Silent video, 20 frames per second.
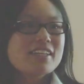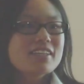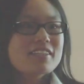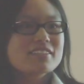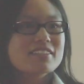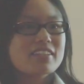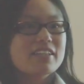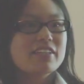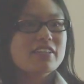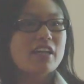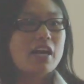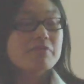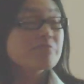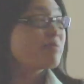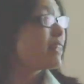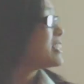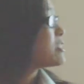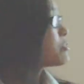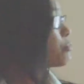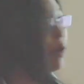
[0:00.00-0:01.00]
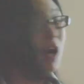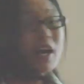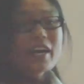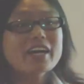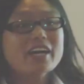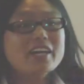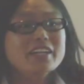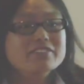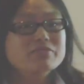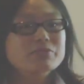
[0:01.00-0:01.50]
So uh, that's why
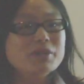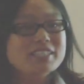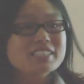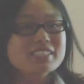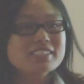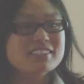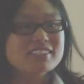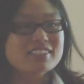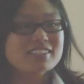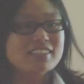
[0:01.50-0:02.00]
I went into